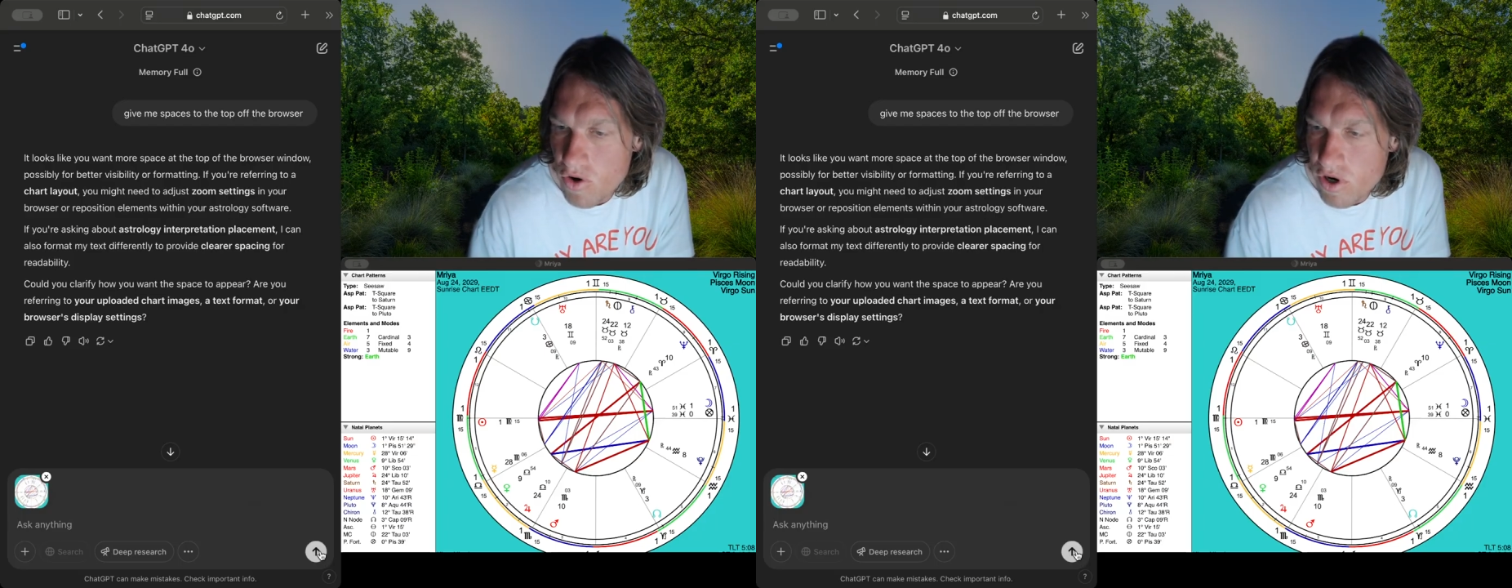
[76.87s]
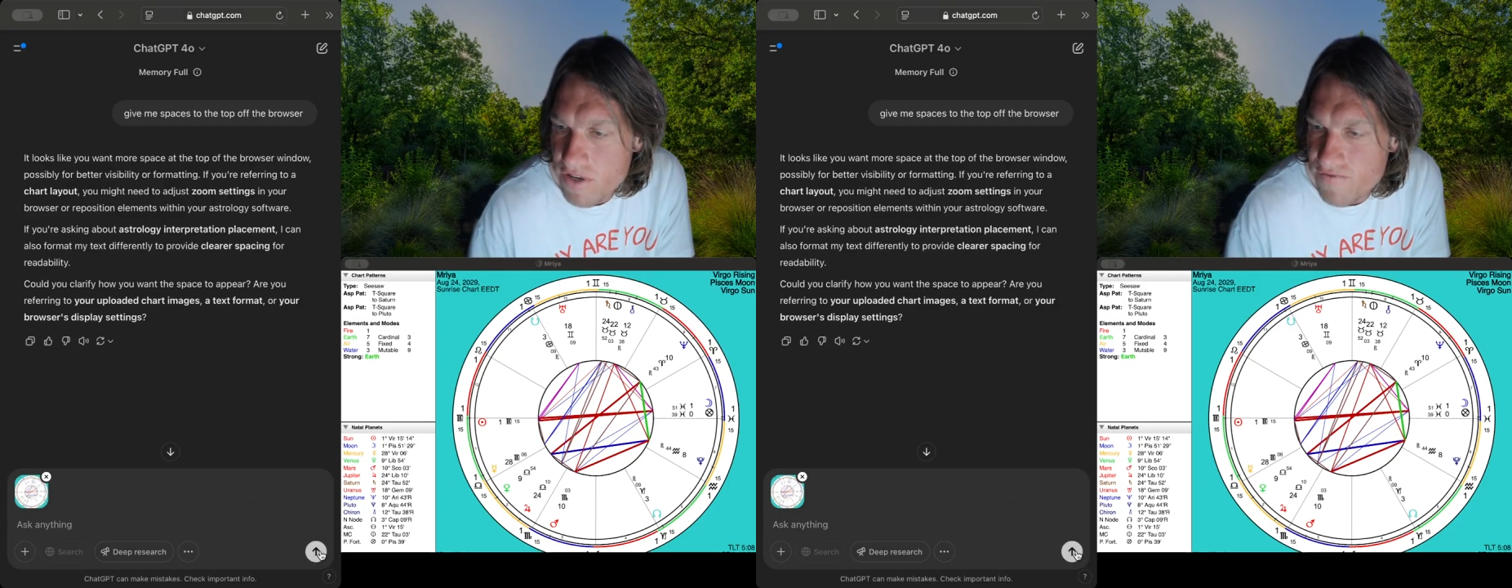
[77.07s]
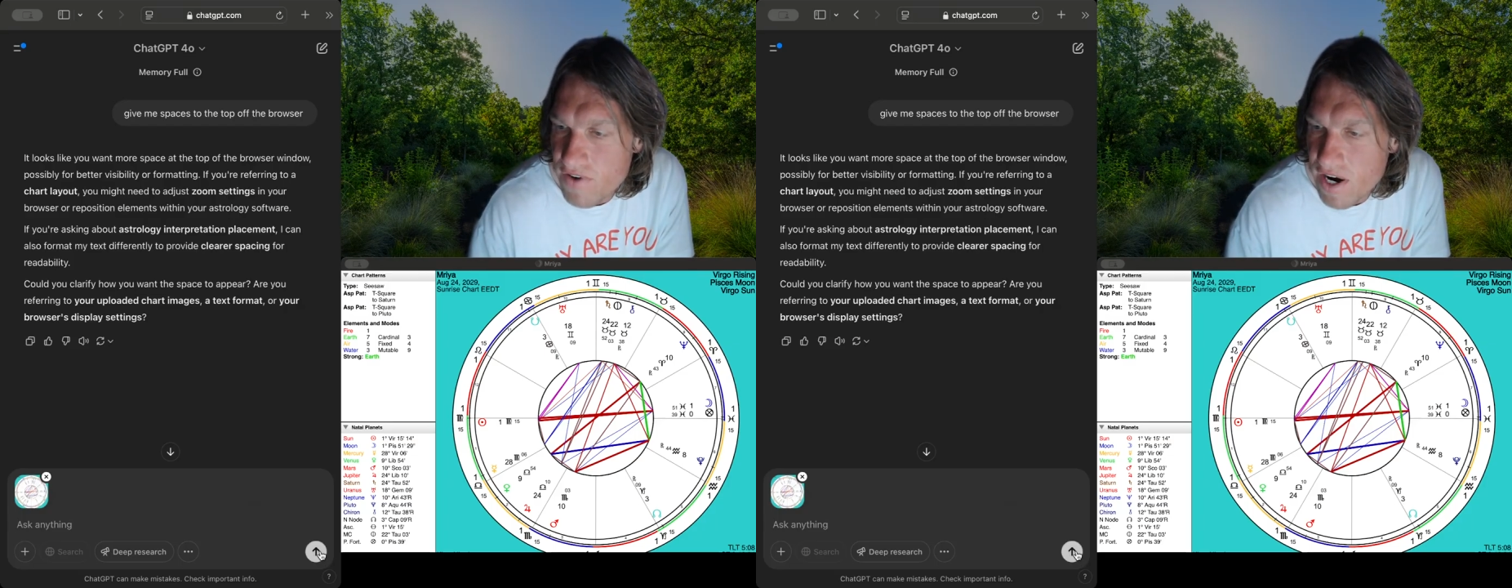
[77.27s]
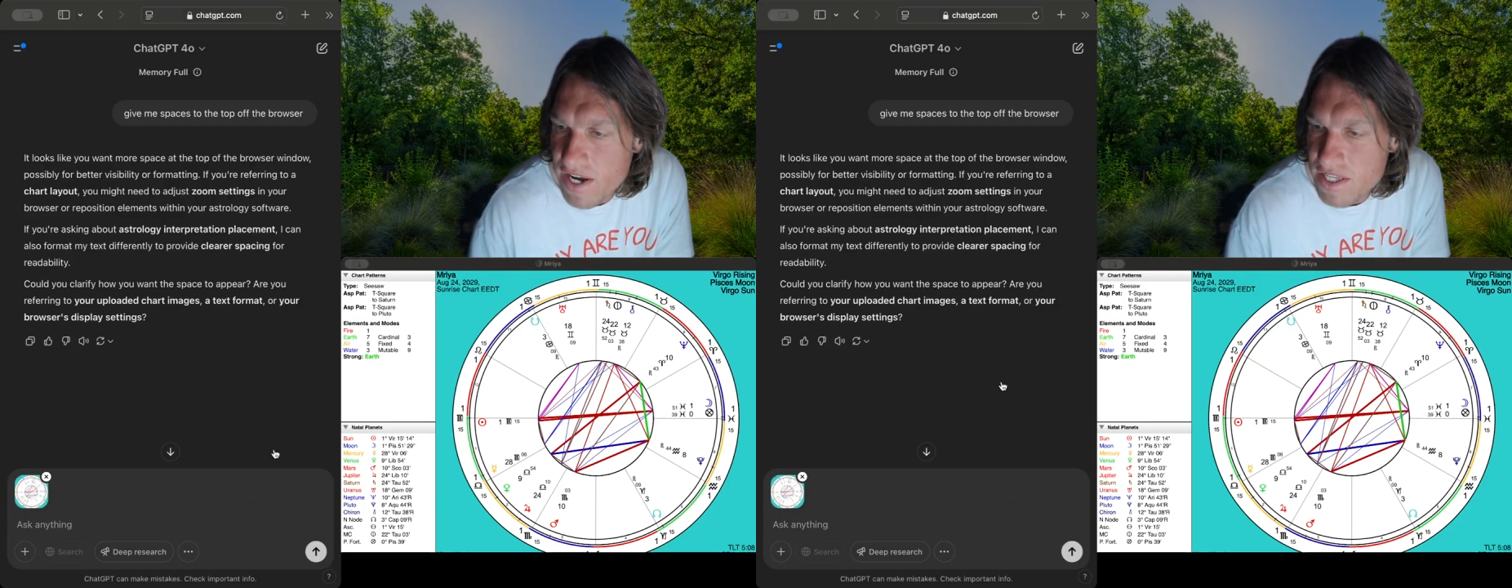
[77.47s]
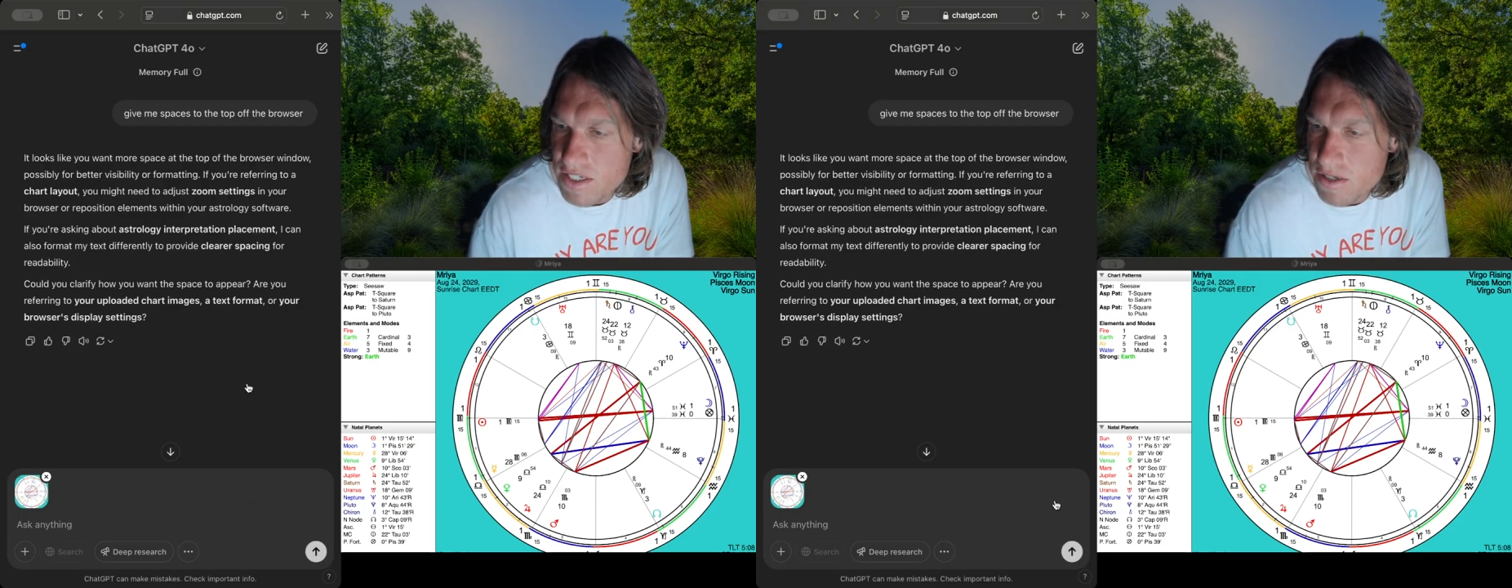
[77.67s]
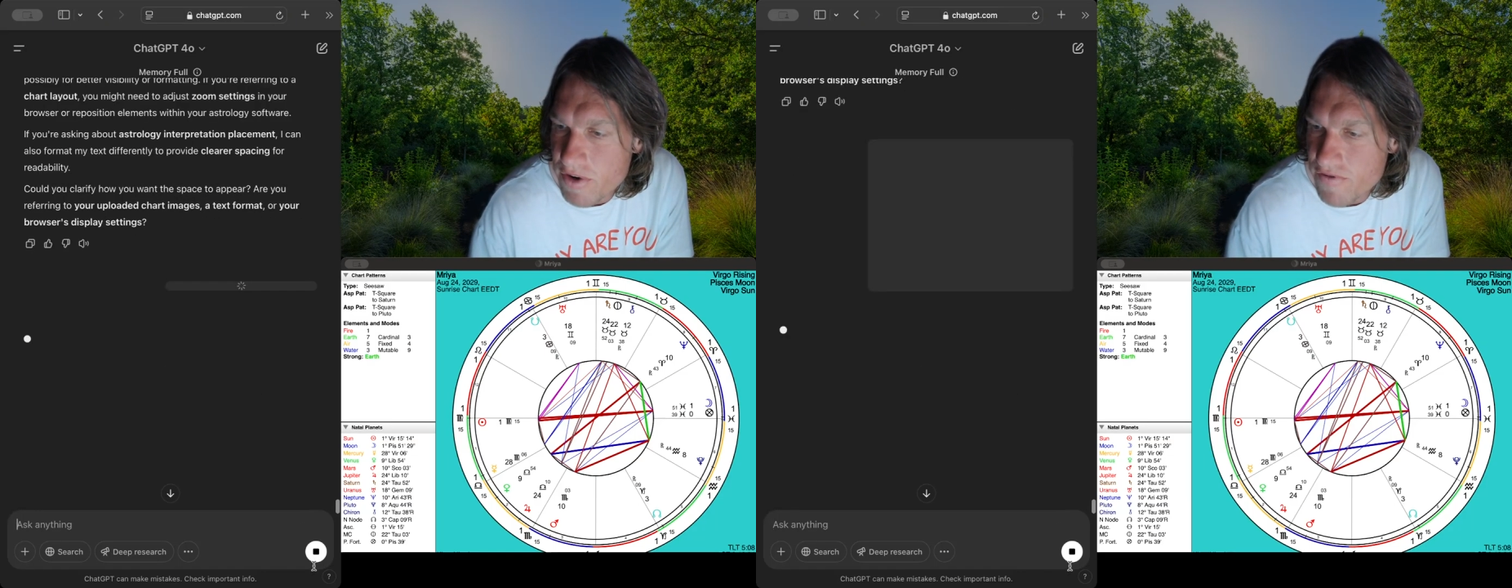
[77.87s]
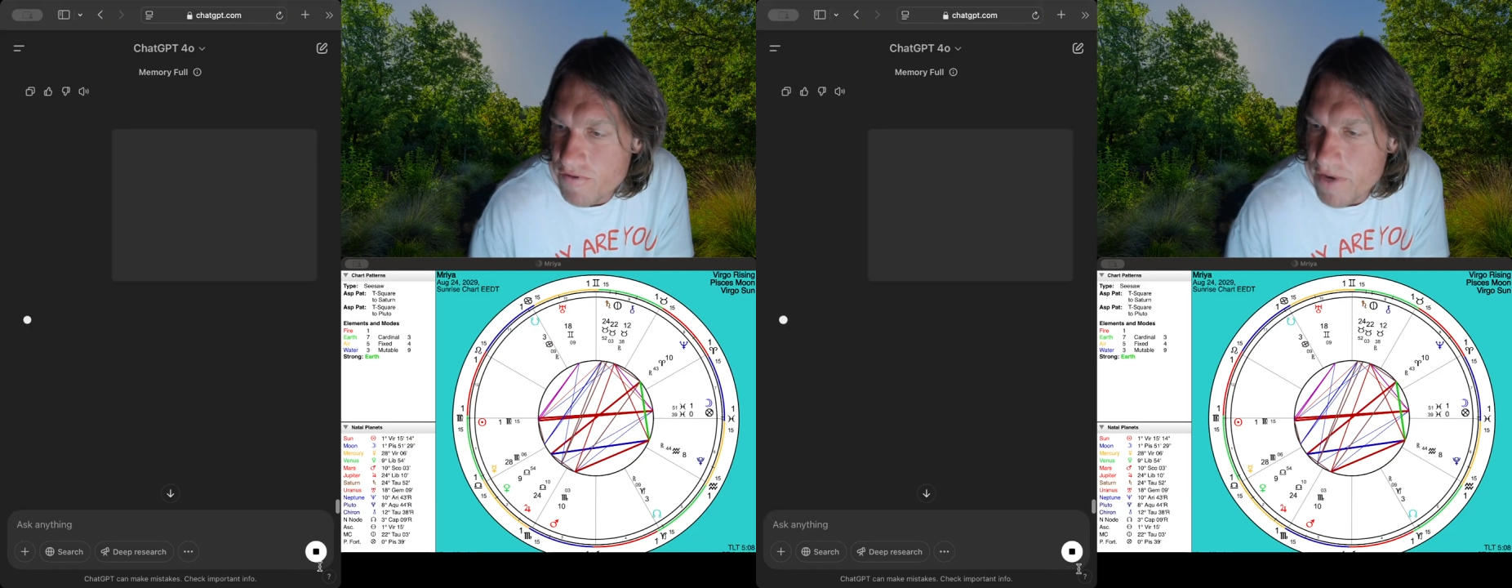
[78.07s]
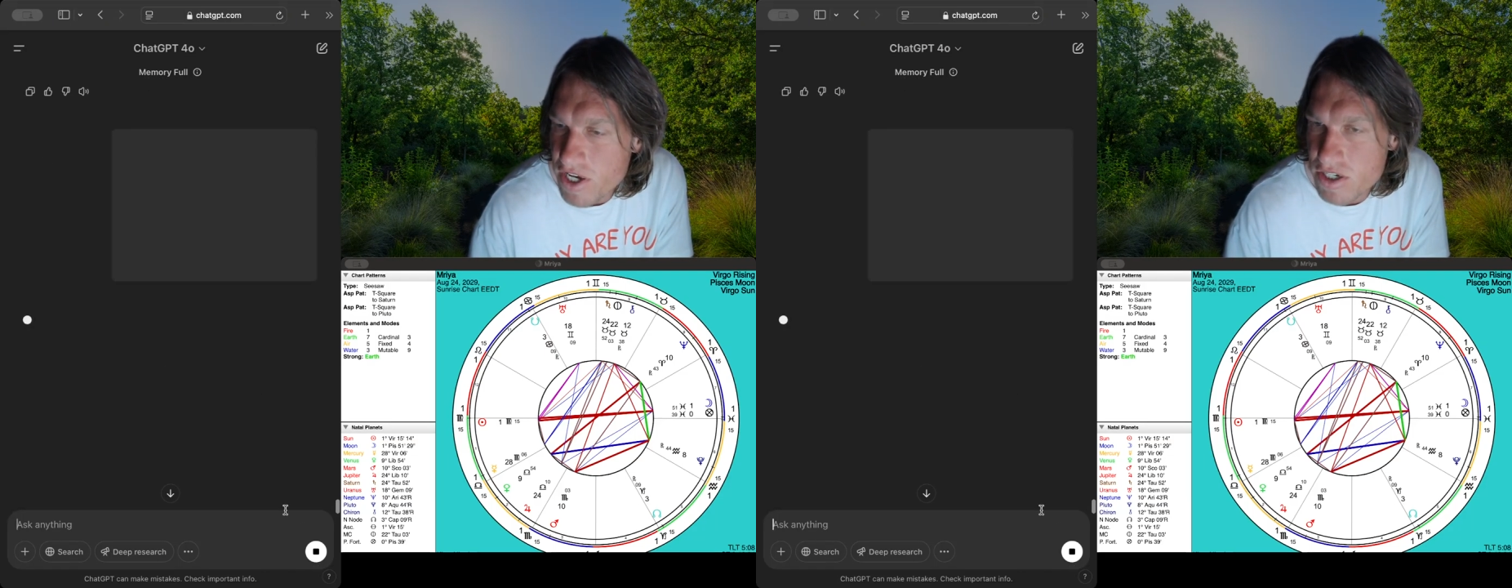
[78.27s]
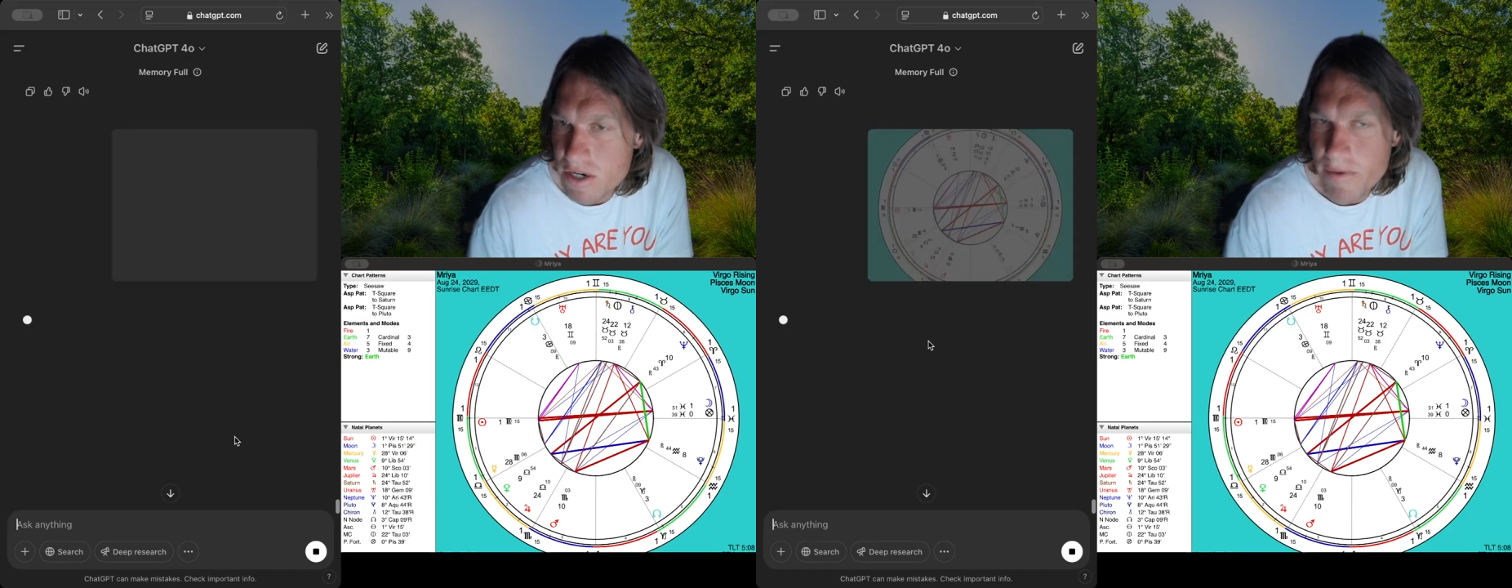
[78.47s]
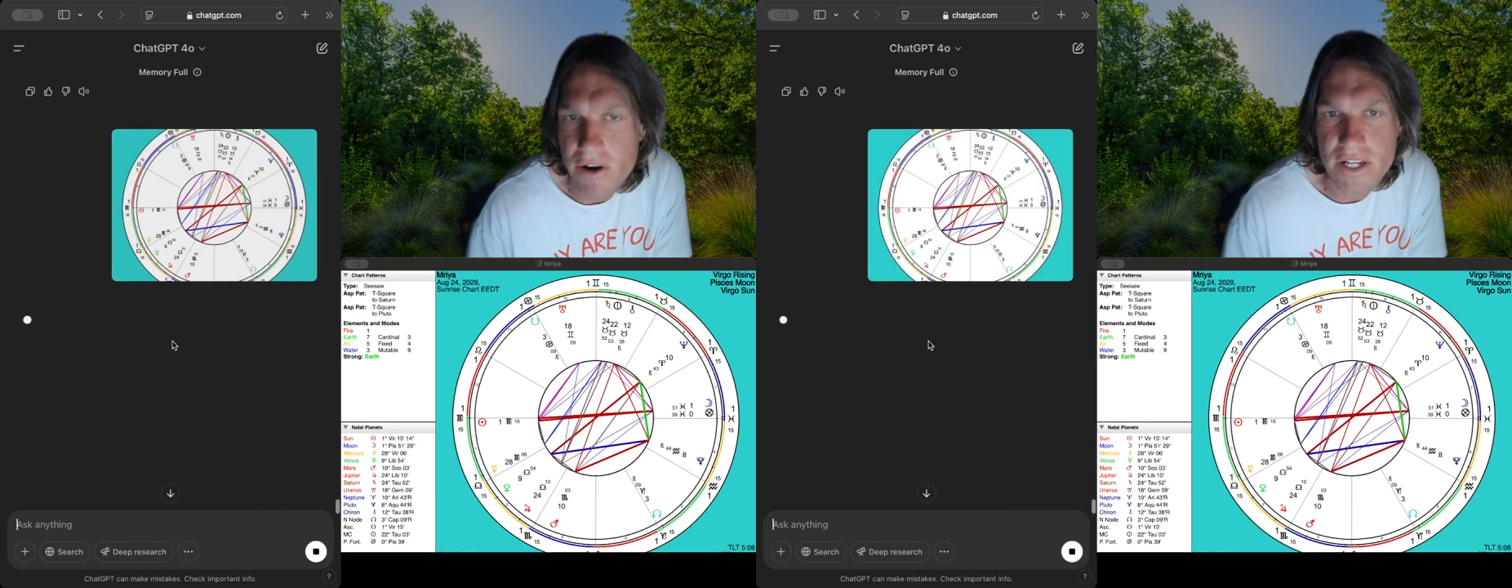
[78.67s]
find some information
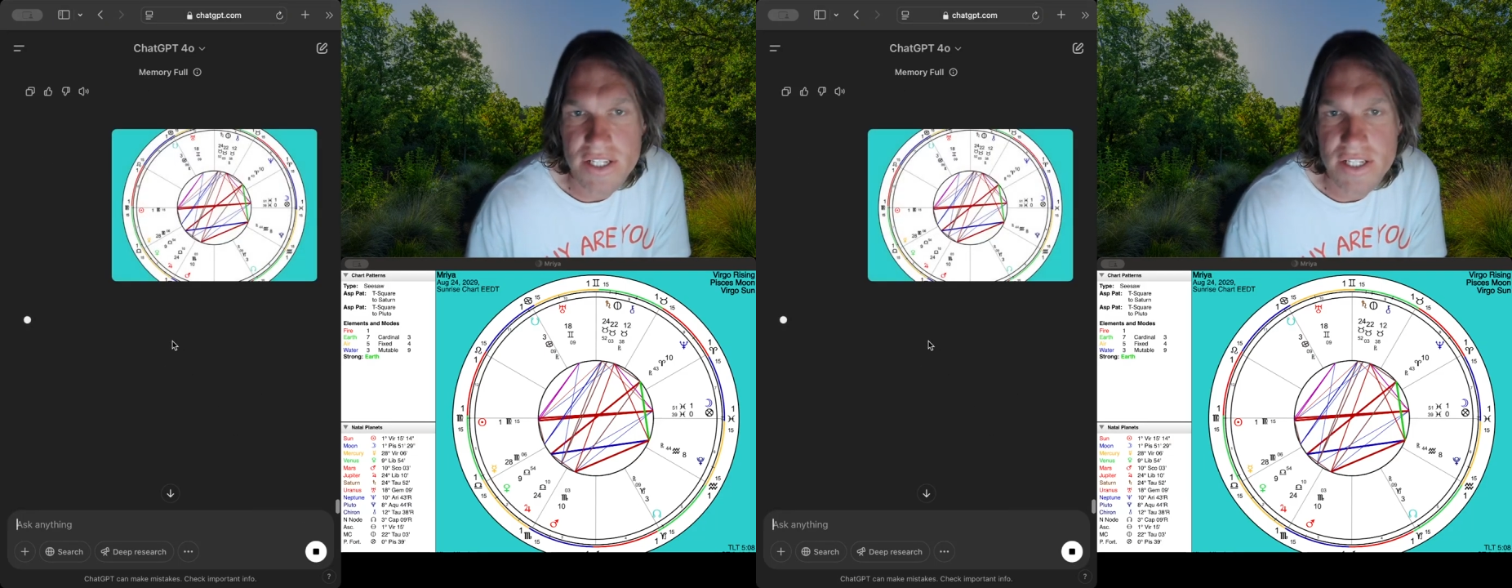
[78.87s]
about it.